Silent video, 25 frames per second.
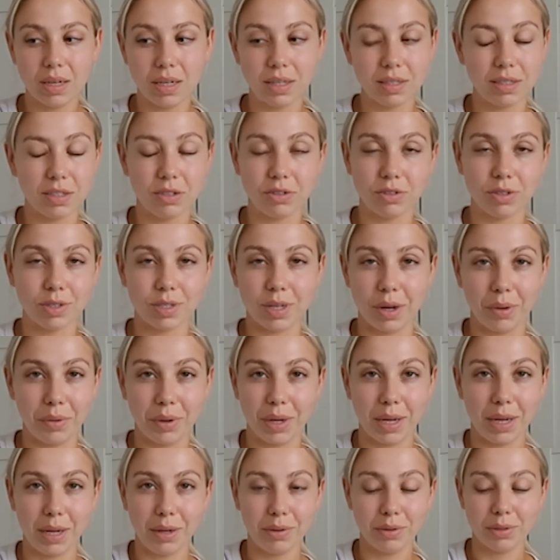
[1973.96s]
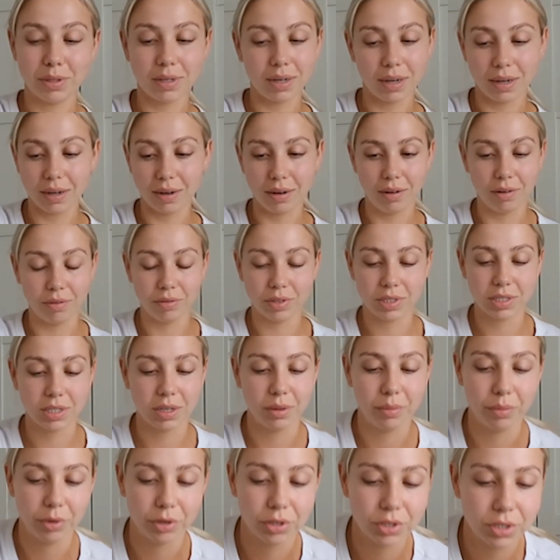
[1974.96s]
it's just so cute like i love it
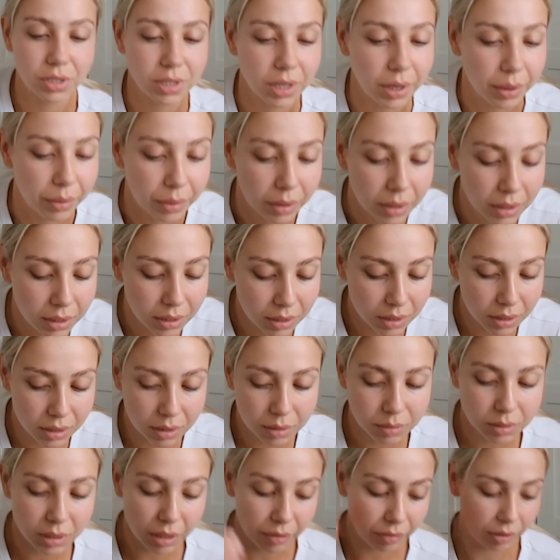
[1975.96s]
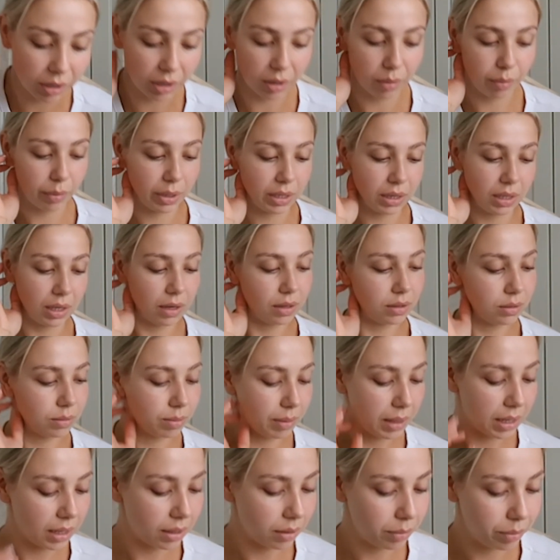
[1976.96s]
so much so definitely gonna bring that
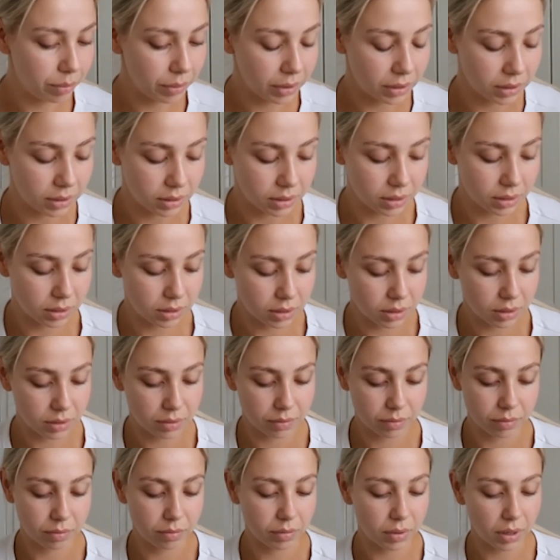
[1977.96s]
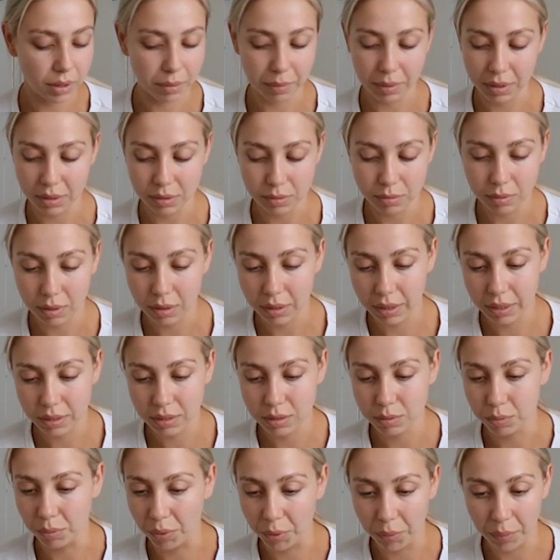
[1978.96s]
as well because i may as well
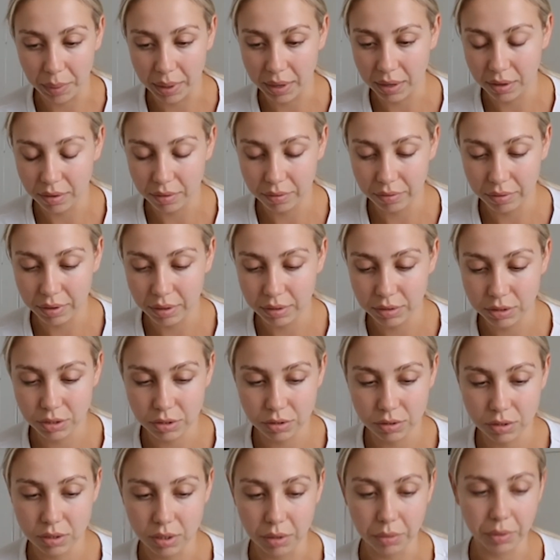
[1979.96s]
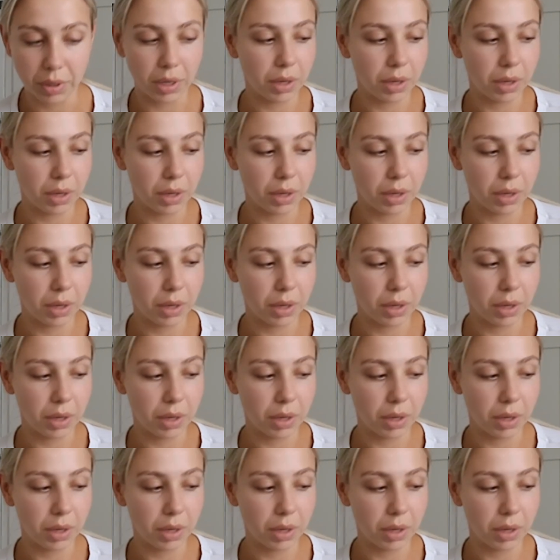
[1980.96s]
get some more wear of it it's just so